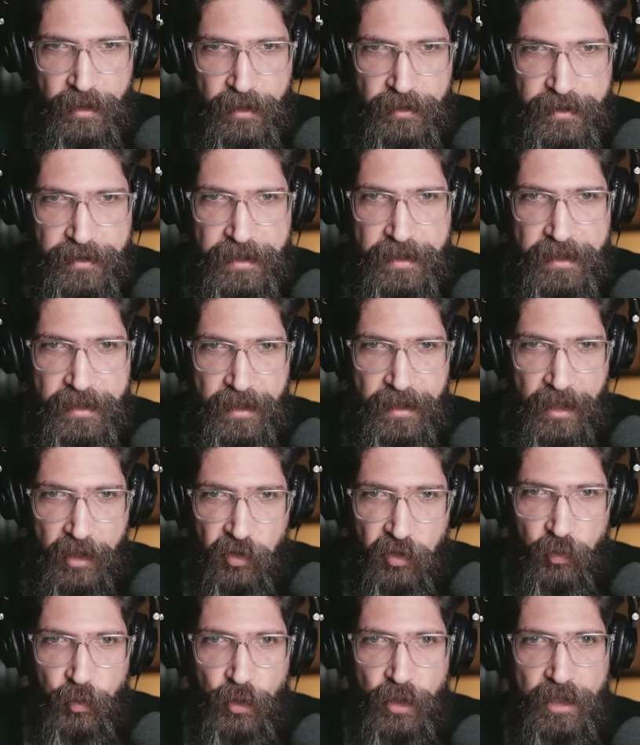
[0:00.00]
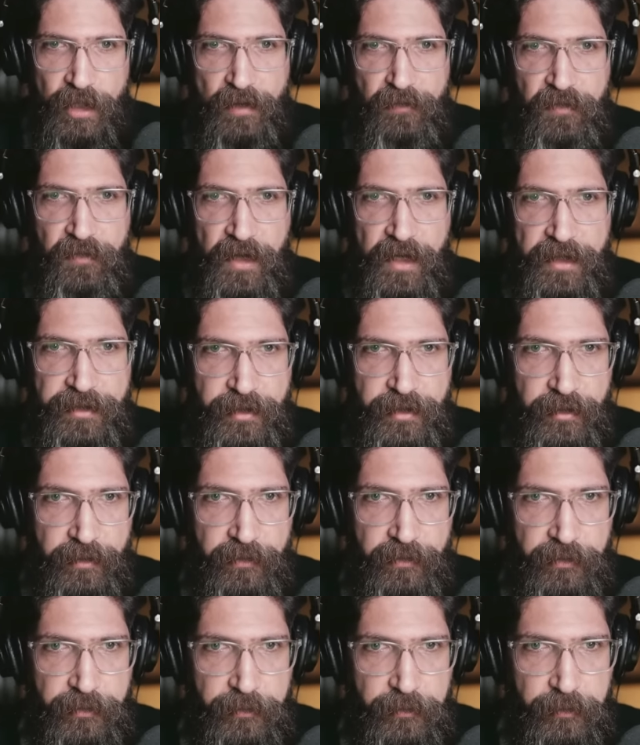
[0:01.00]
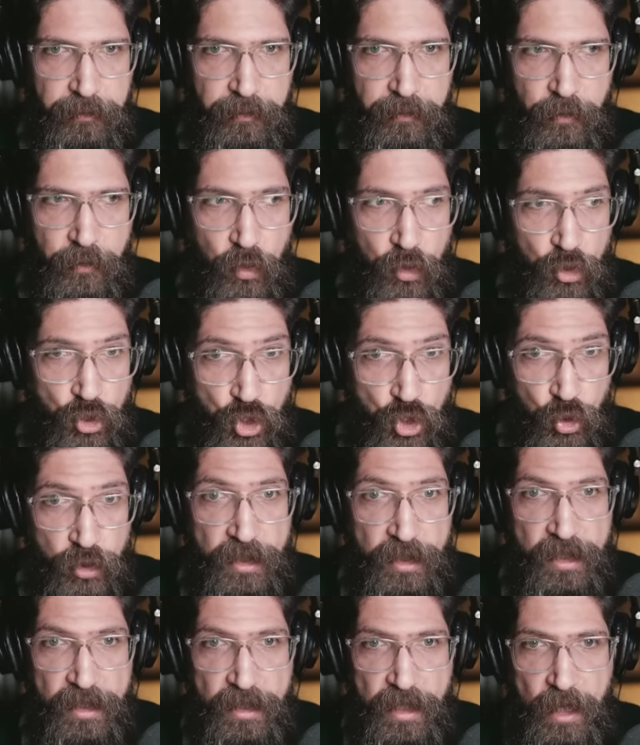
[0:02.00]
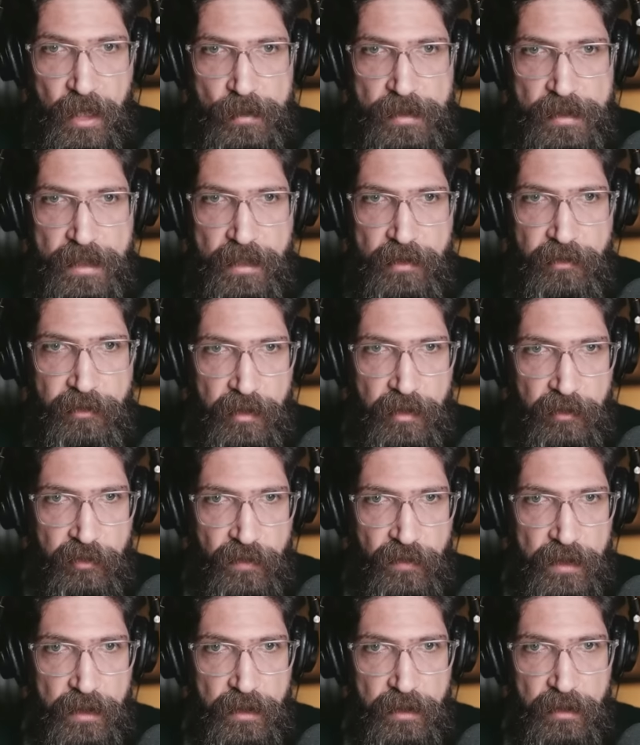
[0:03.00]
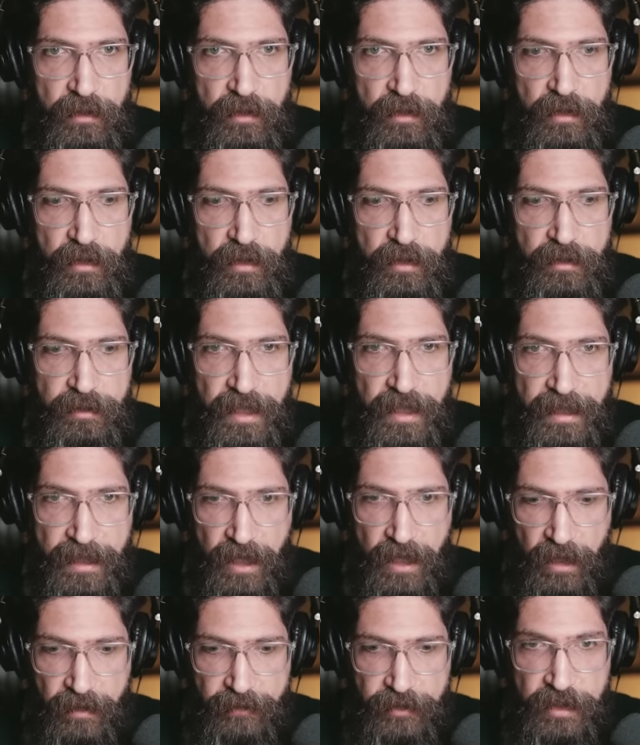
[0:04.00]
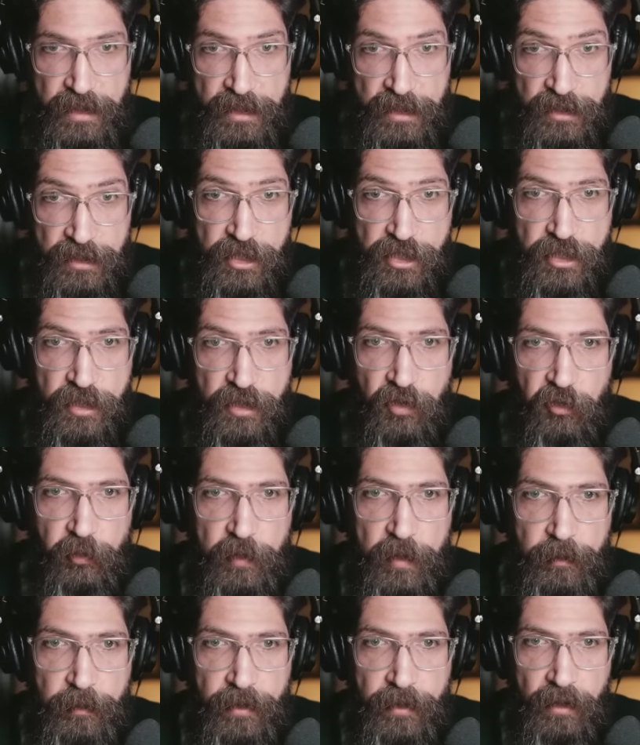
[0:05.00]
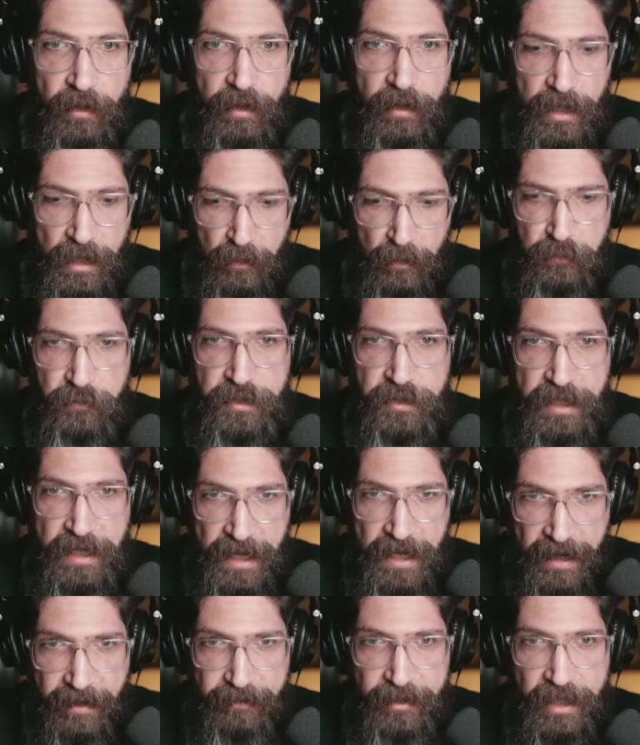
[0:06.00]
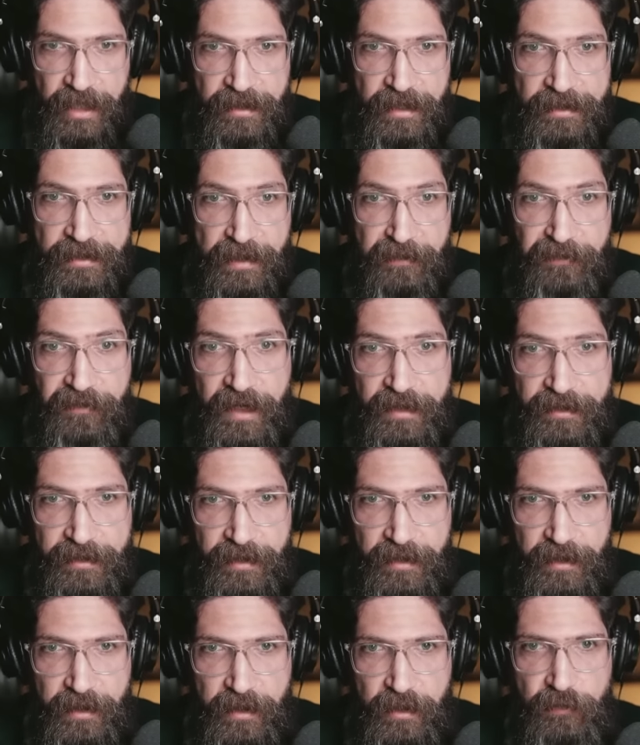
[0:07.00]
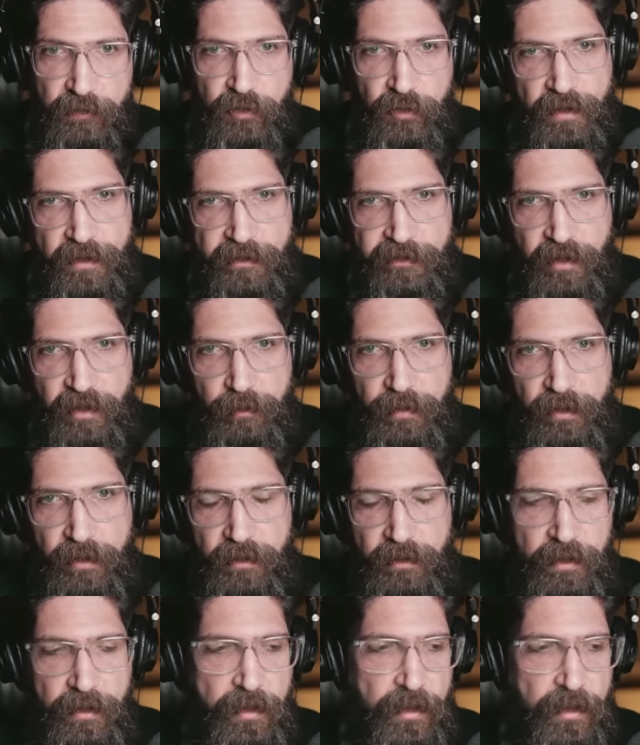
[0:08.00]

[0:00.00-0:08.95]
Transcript: the Hezbollah fighters who are shooting now against Israel, they are the indigenous people of the area that they're fighting in. For example,